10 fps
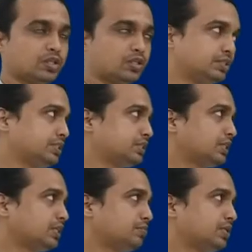Now this is the
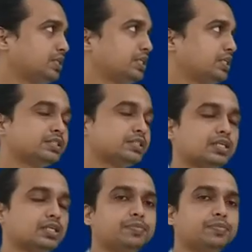second part. In the
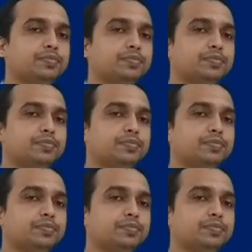second part,